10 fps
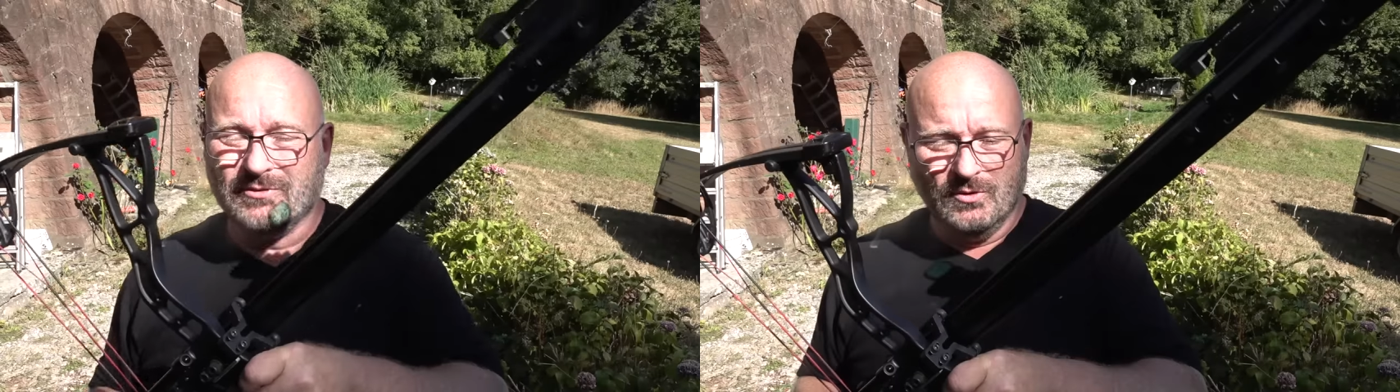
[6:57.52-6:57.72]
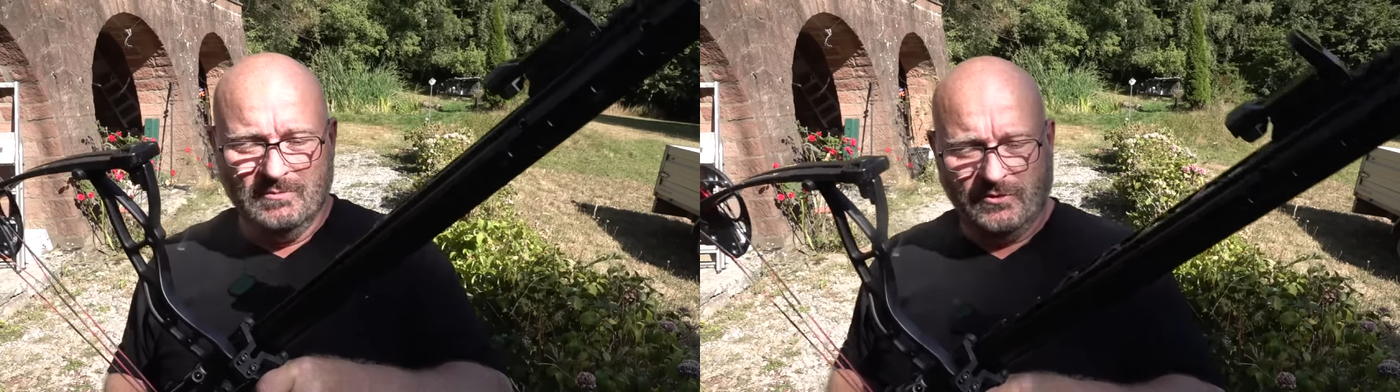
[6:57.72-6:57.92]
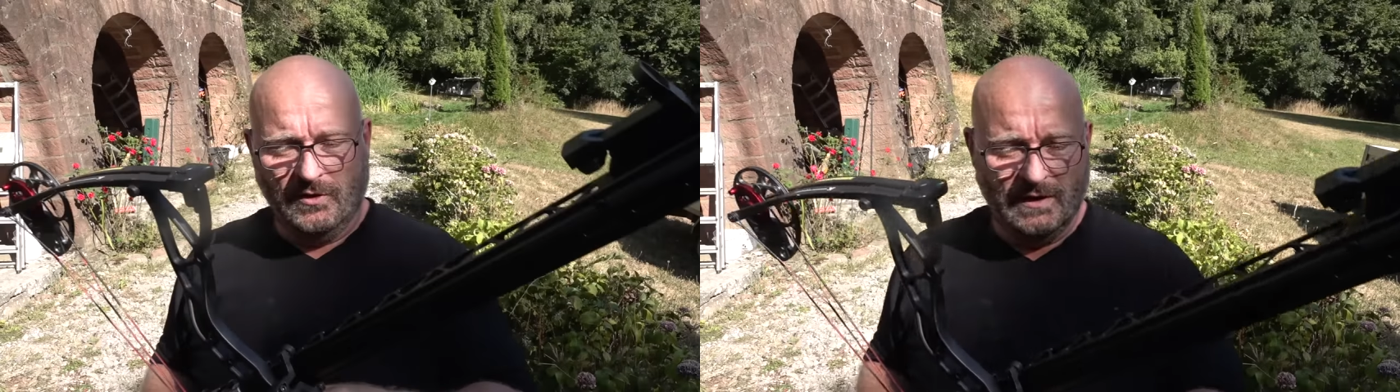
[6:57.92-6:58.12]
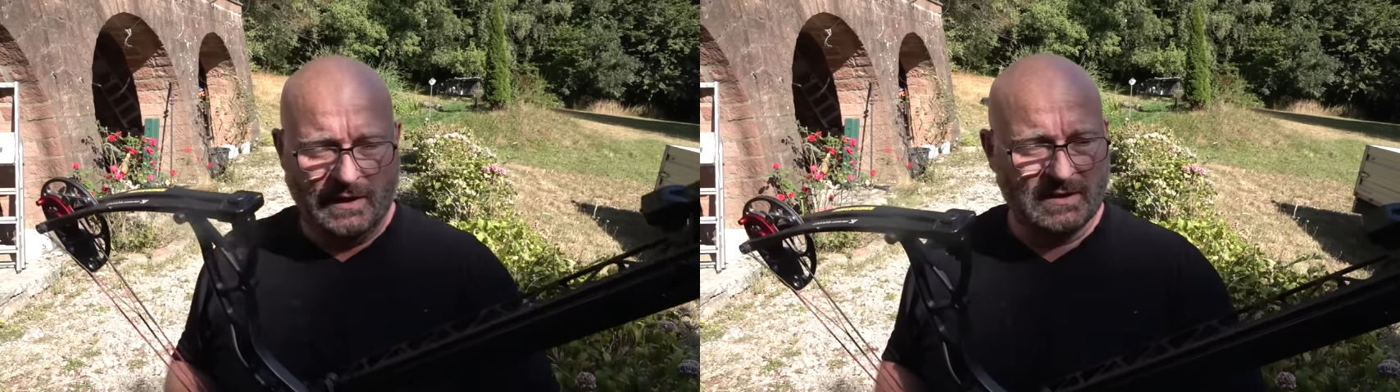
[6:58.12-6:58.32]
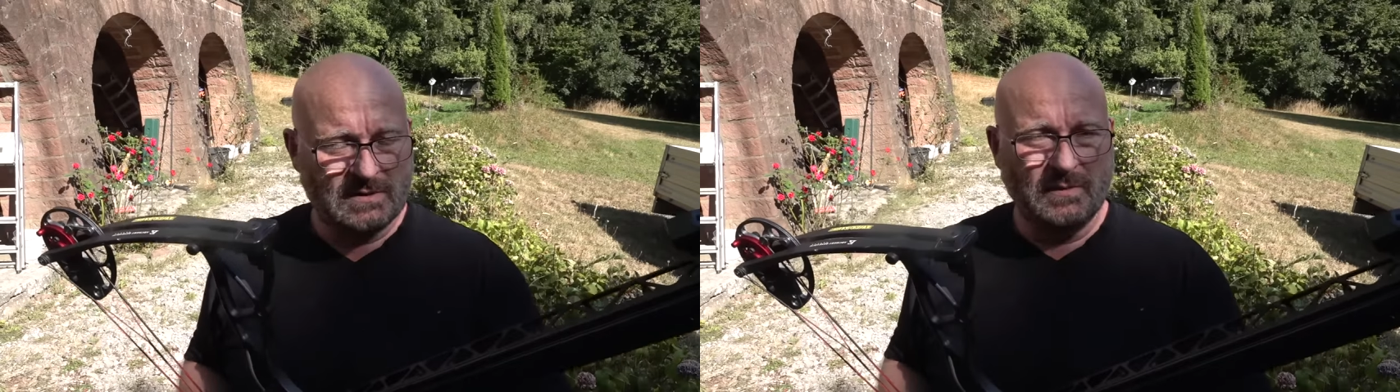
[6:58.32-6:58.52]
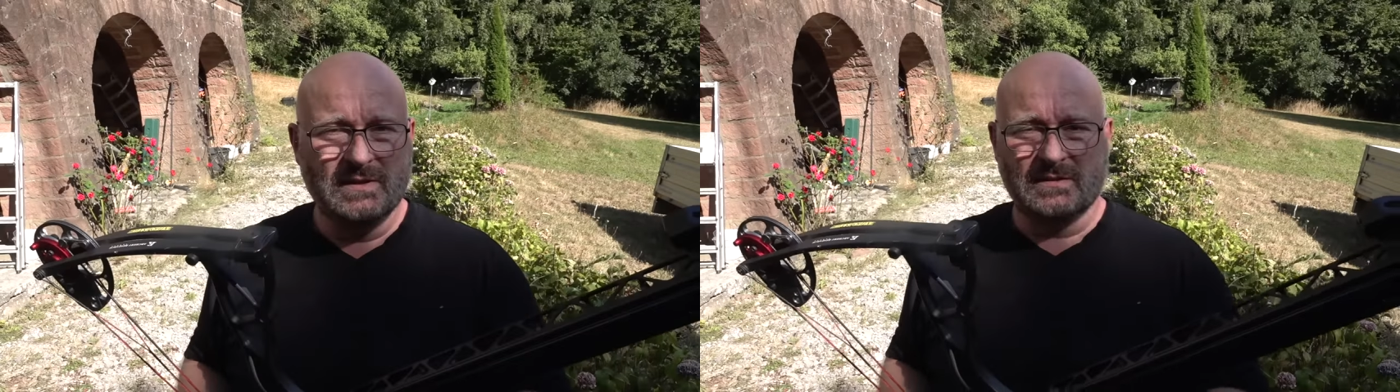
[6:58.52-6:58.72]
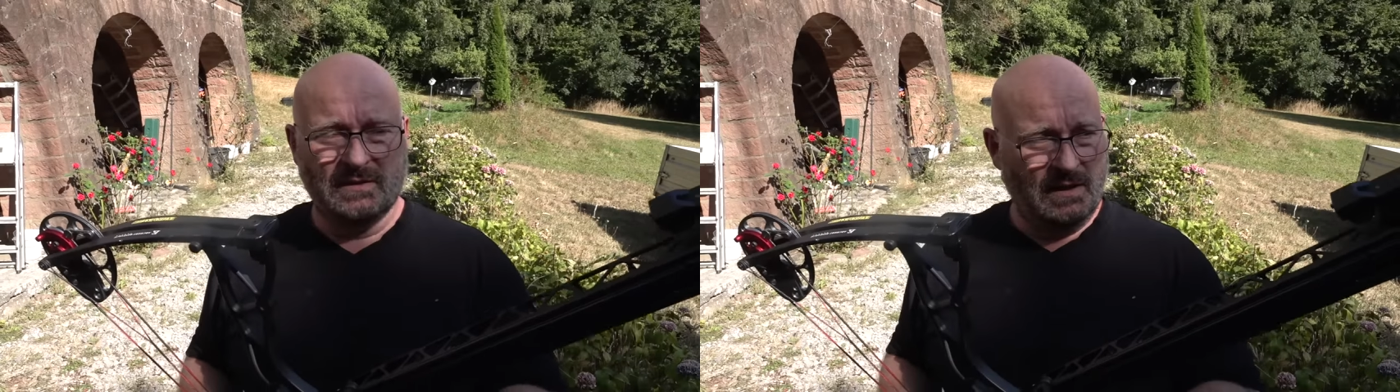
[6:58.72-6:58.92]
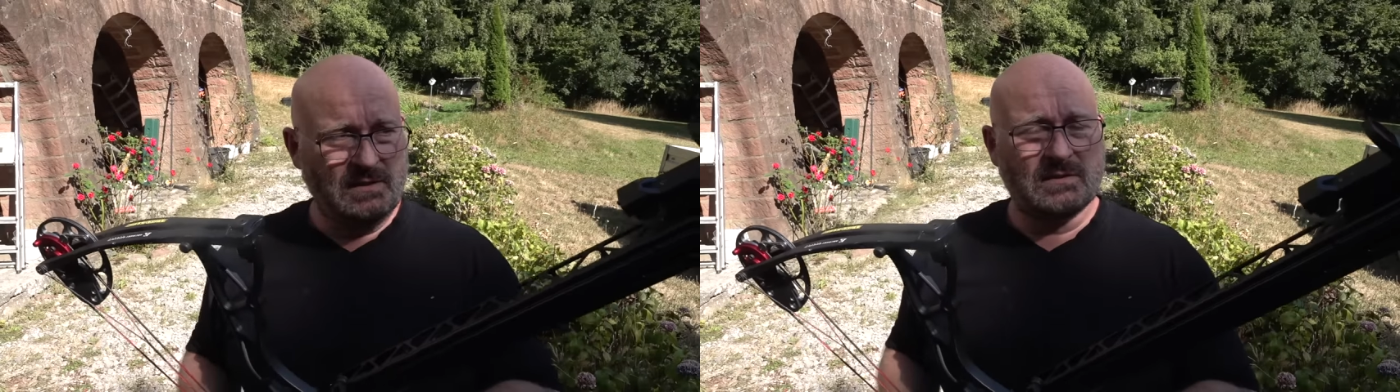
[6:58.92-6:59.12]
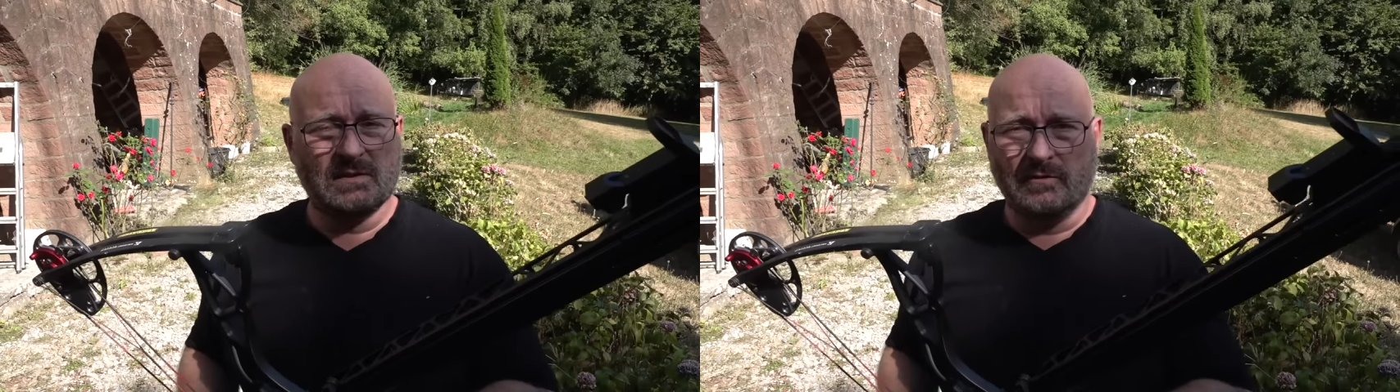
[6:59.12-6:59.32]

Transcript: room for enhancements? Yes,